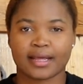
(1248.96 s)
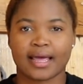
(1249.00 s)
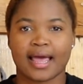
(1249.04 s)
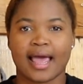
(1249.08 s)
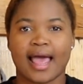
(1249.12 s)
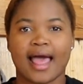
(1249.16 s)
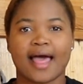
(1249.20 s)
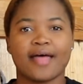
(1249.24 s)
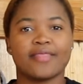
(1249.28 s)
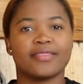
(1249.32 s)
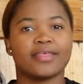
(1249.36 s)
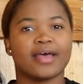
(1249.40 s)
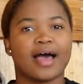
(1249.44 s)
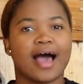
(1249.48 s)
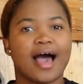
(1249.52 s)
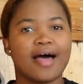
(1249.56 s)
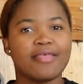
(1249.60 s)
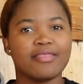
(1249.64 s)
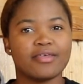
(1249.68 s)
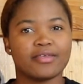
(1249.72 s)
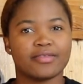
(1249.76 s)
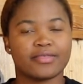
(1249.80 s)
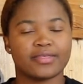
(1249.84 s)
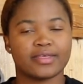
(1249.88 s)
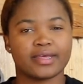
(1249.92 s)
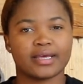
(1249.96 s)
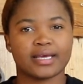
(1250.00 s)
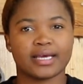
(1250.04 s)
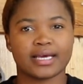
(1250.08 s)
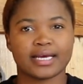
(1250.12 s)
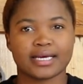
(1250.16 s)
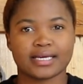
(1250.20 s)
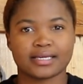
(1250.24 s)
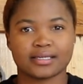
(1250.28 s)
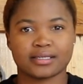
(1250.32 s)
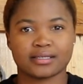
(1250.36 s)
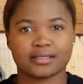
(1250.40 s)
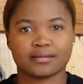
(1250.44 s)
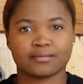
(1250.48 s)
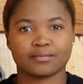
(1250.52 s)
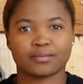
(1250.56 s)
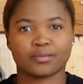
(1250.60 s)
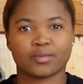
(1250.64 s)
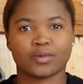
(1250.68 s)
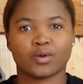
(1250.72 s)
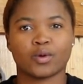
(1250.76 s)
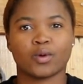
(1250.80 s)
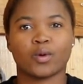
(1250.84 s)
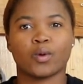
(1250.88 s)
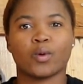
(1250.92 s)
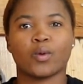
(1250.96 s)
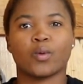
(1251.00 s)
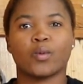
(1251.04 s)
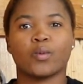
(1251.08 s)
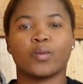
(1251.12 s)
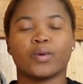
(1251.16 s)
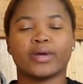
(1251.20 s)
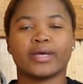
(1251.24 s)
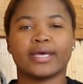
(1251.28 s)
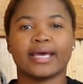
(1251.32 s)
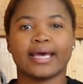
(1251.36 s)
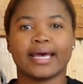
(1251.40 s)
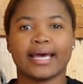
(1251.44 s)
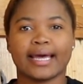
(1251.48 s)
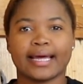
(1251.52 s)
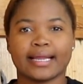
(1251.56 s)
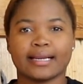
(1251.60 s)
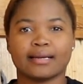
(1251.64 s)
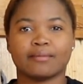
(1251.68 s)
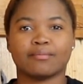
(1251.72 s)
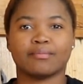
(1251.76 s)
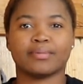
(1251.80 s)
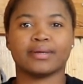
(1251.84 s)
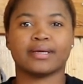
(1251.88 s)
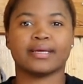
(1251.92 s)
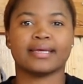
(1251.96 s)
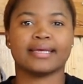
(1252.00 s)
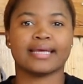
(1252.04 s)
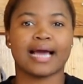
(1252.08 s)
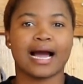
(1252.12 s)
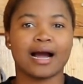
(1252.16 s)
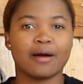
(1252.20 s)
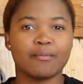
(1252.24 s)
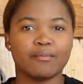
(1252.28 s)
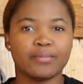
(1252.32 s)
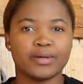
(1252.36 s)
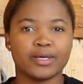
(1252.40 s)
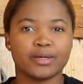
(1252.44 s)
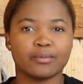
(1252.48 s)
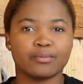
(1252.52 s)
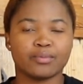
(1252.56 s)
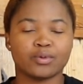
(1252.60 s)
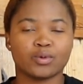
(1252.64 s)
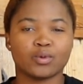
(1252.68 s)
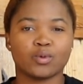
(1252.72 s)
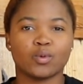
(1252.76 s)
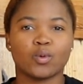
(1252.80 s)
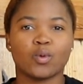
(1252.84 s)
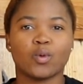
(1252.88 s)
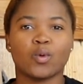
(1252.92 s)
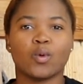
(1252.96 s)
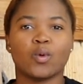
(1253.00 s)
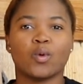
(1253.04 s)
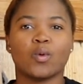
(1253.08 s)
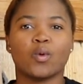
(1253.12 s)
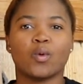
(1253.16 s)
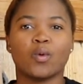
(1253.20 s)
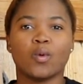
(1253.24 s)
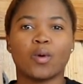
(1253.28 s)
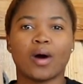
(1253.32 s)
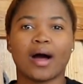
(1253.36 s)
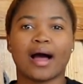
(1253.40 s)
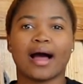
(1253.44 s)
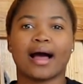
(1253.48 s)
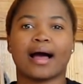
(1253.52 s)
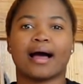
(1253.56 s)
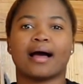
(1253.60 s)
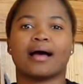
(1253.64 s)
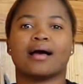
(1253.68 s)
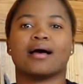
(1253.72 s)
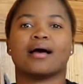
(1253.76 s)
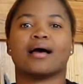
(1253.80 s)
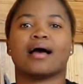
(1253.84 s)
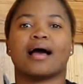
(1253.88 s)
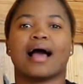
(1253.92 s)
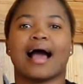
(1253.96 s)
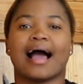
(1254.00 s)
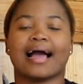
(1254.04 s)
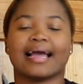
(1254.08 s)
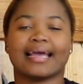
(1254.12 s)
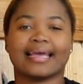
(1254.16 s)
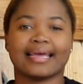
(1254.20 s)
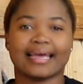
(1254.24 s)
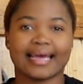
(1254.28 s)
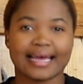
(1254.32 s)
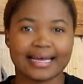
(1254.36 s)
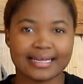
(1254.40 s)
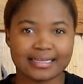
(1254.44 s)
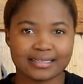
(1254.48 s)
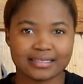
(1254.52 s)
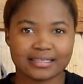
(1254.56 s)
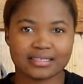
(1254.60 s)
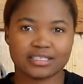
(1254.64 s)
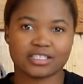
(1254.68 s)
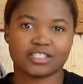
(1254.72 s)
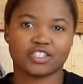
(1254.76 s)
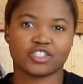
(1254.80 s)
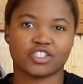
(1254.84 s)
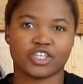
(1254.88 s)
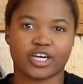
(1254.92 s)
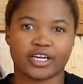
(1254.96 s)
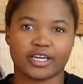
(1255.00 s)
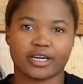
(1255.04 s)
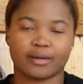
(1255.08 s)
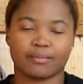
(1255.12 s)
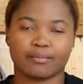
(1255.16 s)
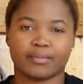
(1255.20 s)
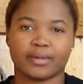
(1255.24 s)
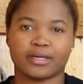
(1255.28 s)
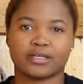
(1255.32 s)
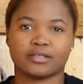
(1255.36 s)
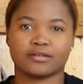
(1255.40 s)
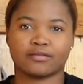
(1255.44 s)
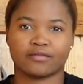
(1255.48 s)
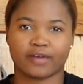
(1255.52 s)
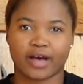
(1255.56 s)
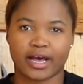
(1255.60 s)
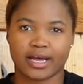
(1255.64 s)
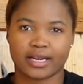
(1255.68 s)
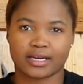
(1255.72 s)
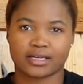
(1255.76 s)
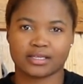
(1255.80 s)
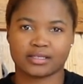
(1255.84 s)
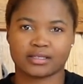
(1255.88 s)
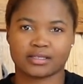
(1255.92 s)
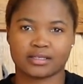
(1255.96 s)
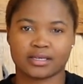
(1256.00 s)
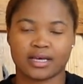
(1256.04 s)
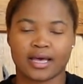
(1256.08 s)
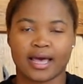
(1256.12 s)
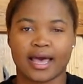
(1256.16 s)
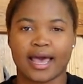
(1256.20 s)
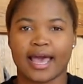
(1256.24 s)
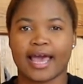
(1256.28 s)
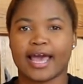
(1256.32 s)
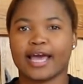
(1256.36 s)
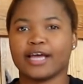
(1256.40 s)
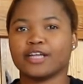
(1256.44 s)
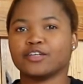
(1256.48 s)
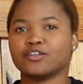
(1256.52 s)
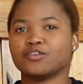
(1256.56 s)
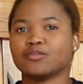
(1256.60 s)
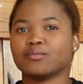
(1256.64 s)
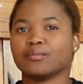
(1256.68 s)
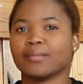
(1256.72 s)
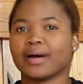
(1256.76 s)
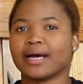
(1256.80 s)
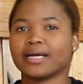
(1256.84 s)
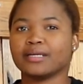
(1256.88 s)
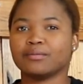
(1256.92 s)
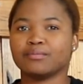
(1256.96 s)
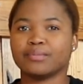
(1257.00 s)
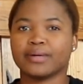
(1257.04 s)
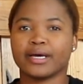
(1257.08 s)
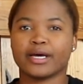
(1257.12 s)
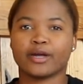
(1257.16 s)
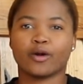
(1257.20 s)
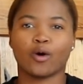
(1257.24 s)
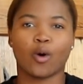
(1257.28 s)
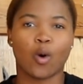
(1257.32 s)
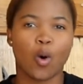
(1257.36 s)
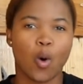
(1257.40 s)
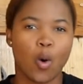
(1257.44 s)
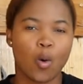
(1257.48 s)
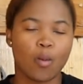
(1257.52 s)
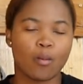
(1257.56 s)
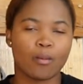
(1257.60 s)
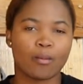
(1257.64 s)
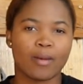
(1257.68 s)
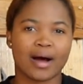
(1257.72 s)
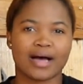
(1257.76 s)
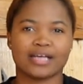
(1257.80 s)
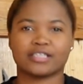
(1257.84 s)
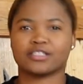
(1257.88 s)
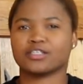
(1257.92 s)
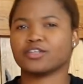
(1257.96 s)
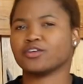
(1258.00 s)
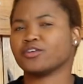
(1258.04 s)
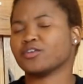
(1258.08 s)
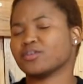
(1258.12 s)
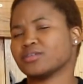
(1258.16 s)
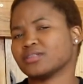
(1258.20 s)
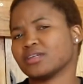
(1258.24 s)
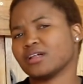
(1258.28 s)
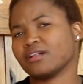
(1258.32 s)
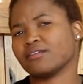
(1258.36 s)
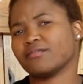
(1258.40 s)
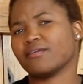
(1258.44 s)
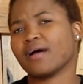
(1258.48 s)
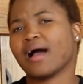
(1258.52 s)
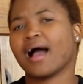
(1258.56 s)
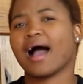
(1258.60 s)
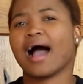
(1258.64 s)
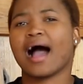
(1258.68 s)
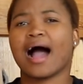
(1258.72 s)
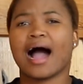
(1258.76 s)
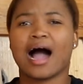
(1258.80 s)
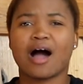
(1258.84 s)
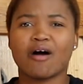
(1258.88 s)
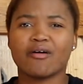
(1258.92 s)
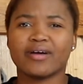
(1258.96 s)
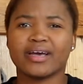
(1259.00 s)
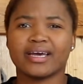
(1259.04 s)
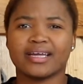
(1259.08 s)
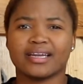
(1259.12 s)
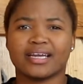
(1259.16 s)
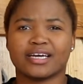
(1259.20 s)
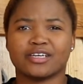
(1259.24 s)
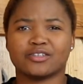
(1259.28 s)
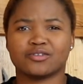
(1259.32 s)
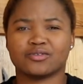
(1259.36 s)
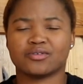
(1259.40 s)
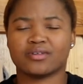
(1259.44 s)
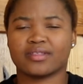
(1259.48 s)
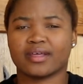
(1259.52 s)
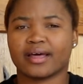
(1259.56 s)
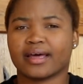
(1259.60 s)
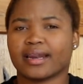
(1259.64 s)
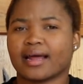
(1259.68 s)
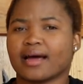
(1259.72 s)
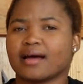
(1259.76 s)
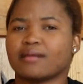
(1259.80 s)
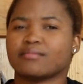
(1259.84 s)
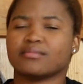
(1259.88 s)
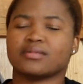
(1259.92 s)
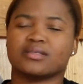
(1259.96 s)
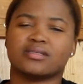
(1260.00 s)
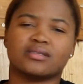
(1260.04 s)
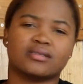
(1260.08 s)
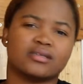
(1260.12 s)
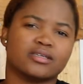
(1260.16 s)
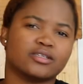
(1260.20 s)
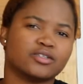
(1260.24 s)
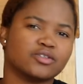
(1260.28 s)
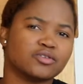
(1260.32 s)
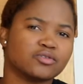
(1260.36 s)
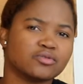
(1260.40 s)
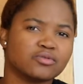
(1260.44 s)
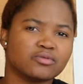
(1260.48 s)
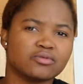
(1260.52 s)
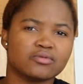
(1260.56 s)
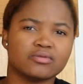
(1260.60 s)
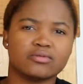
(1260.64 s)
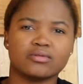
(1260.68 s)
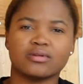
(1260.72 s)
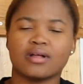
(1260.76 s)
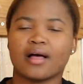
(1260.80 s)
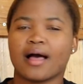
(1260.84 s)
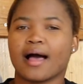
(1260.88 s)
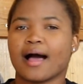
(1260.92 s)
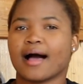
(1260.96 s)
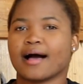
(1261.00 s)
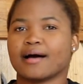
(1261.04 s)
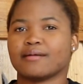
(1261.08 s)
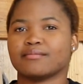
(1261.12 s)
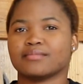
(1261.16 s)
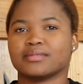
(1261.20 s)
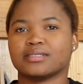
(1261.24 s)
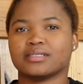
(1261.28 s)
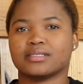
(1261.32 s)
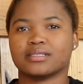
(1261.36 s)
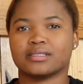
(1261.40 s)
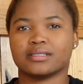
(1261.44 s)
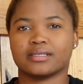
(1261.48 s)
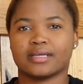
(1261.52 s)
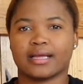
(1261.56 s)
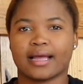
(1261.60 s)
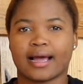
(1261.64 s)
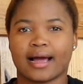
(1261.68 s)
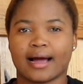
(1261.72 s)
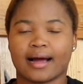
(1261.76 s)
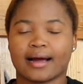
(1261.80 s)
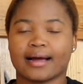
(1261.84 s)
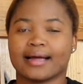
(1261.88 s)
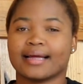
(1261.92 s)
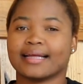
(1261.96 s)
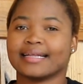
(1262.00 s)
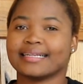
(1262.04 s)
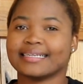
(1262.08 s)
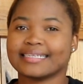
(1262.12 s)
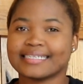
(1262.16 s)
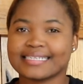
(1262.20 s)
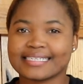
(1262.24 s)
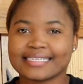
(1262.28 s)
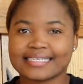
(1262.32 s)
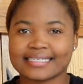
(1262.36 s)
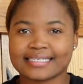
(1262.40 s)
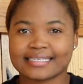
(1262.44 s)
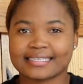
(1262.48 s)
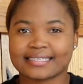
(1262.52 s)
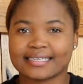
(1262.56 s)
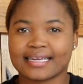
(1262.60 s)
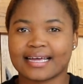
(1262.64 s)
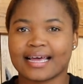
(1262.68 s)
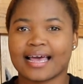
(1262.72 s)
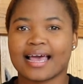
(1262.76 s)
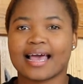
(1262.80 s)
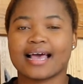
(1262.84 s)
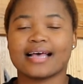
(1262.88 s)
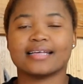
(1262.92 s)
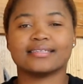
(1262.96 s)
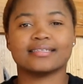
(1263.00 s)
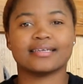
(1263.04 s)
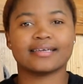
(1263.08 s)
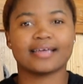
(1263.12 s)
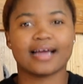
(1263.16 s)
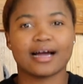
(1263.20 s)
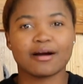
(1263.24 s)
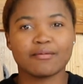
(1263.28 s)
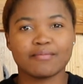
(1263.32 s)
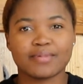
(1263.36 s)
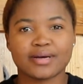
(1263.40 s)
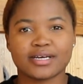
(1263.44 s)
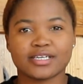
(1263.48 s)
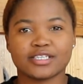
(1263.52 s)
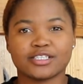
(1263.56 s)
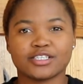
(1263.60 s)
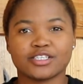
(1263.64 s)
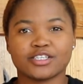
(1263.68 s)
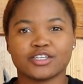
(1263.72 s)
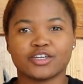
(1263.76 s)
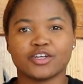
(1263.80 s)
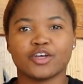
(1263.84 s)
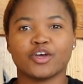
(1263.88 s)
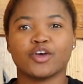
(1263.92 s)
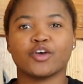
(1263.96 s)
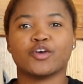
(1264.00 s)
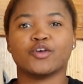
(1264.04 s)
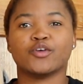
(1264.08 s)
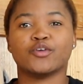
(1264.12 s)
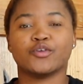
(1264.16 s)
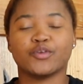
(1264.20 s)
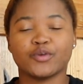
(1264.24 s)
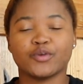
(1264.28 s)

And the other thing is we can be young people who are against gender-based violence. And you might be at home asking yourself, how can I do that? I'm still at school, I'm still young. Listen, as a young person, you